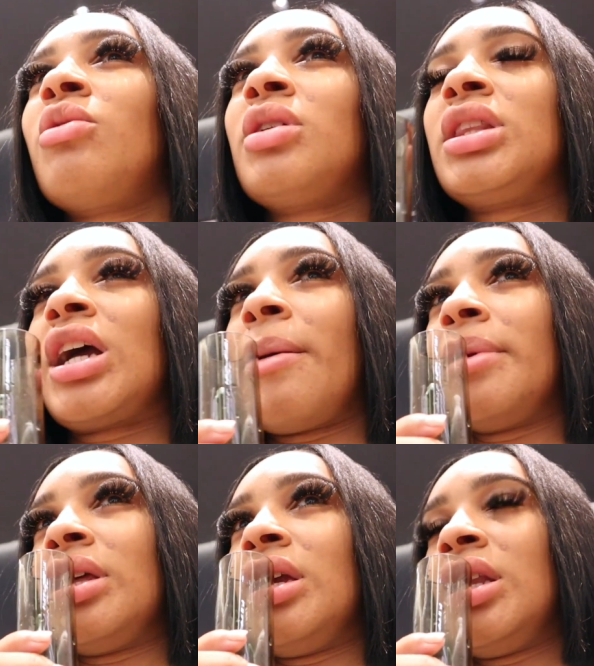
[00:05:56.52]
don't really think I'm
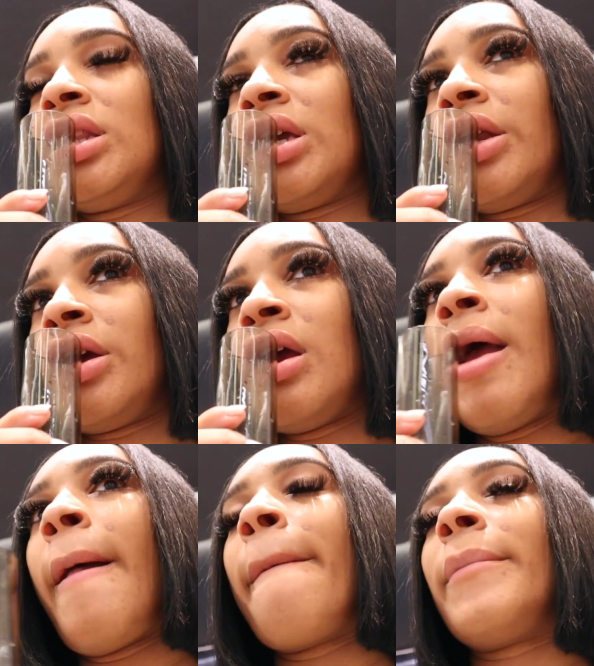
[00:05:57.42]
gonna need anything in there.
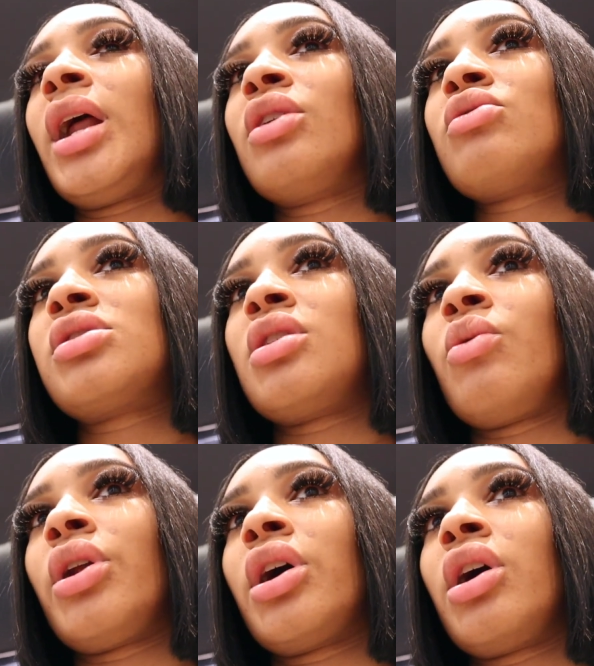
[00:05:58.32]
But I do still
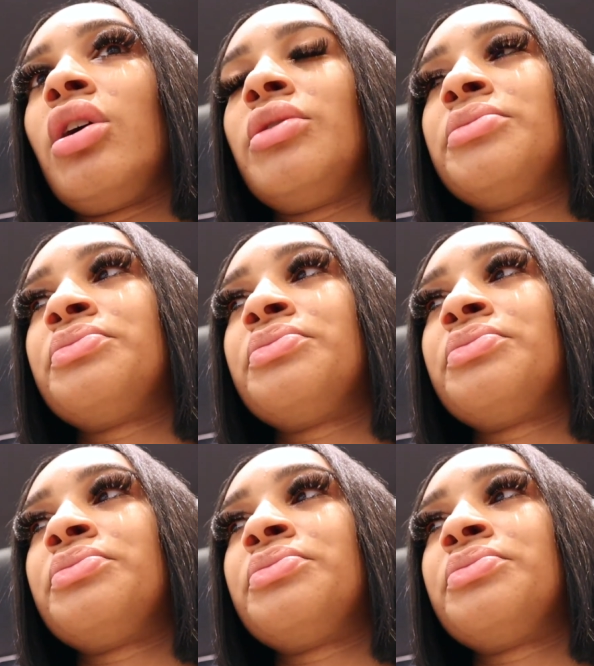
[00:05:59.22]
wanna go.